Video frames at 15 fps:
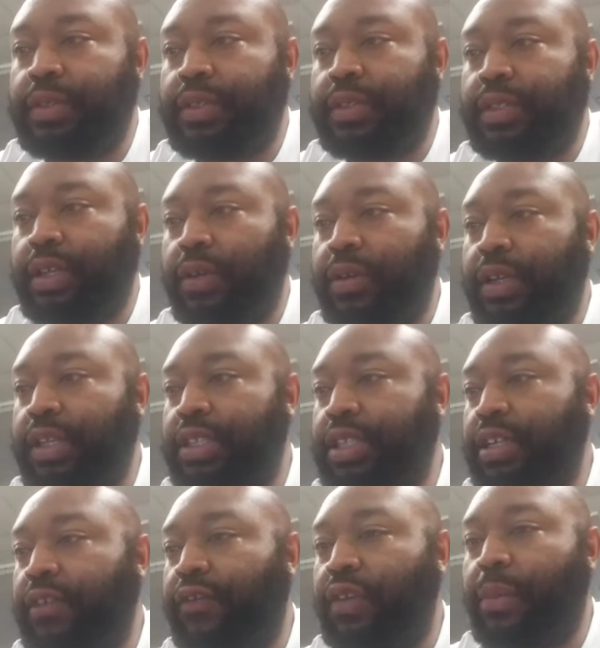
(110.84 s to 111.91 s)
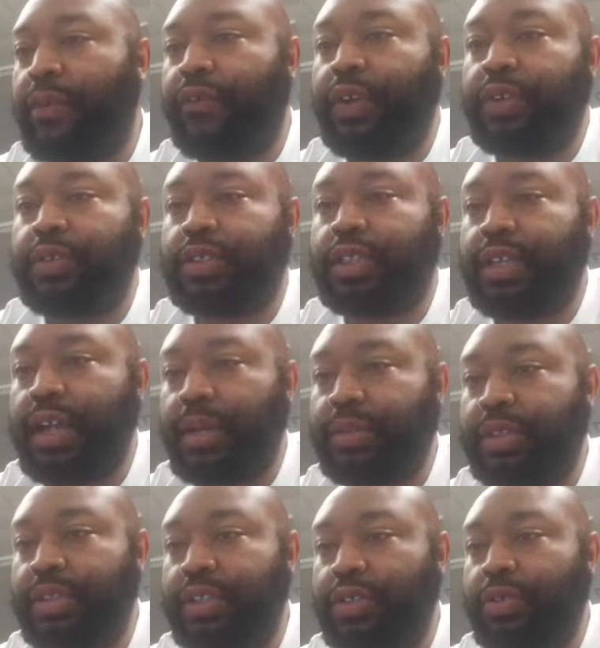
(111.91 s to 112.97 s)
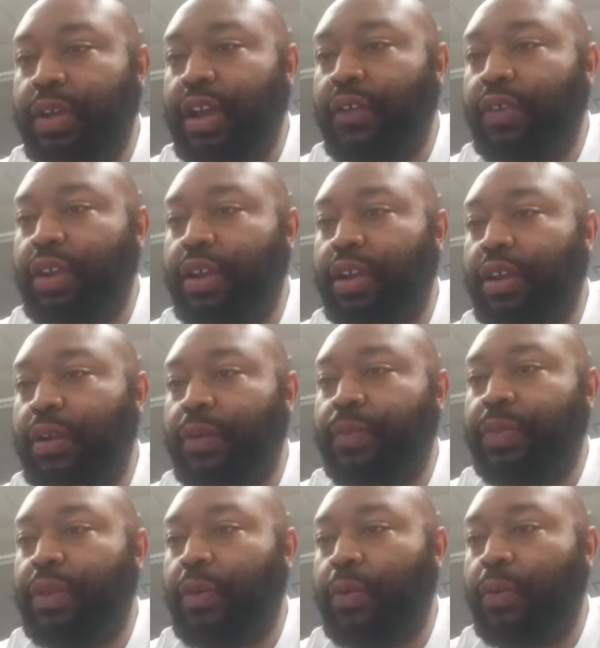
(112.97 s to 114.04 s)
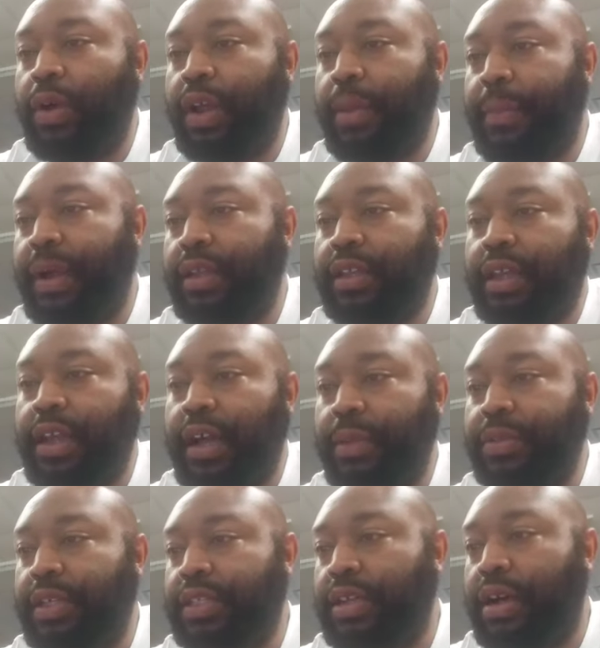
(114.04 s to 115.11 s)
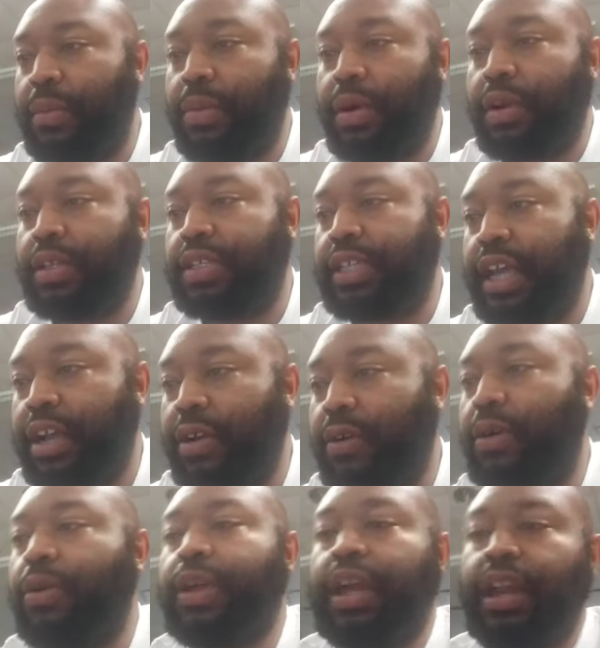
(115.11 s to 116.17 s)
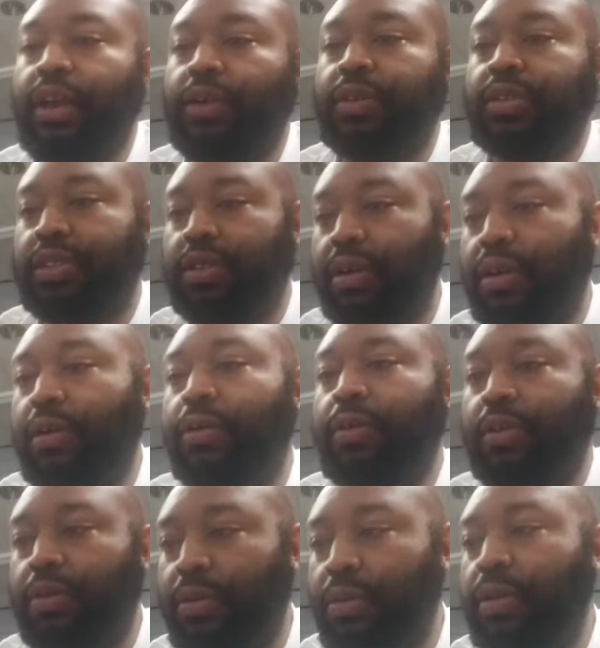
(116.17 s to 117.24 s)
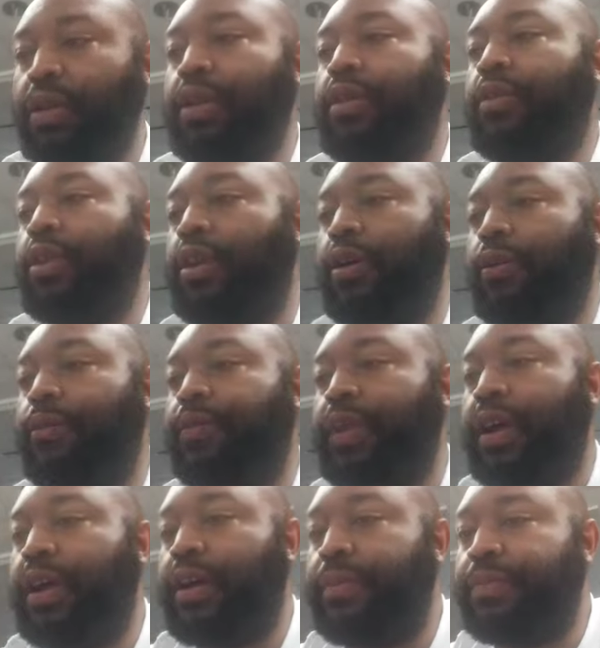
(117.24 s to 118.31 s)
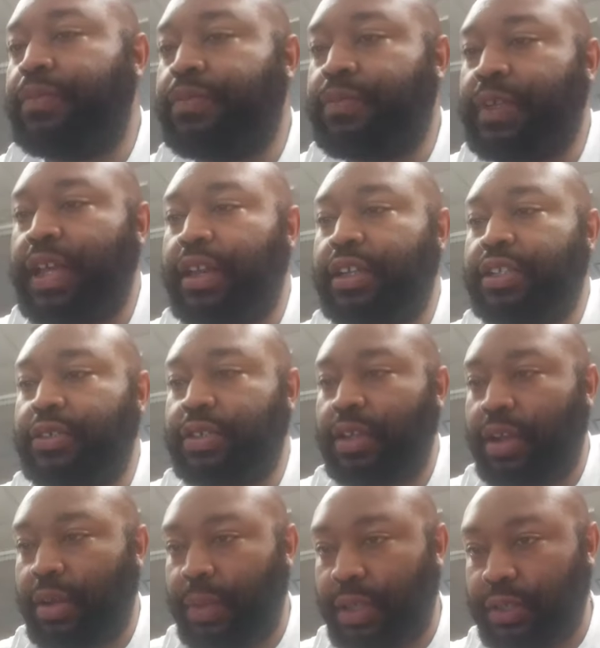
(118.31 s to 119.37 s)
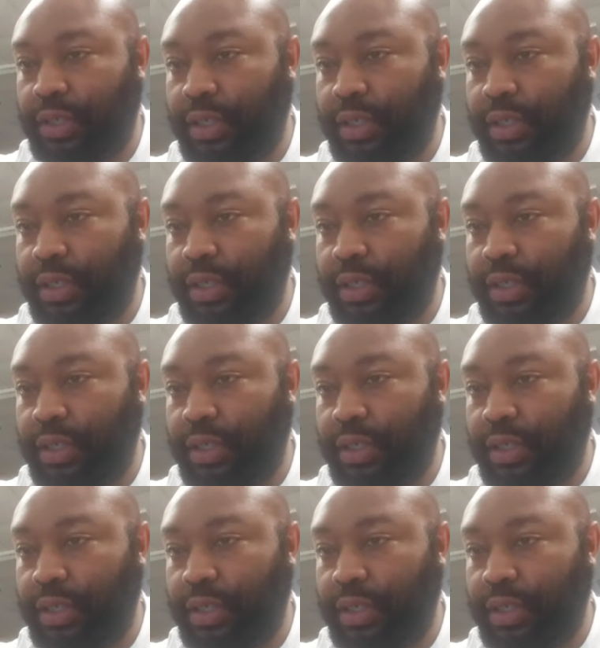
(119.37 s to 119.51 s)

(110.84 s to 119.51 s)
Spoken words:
So DC's film official synopsis, you ever hear the one about the cop, the songbird, the psycho? Okay, that goes into her whole little, you know, thing that she was talking about.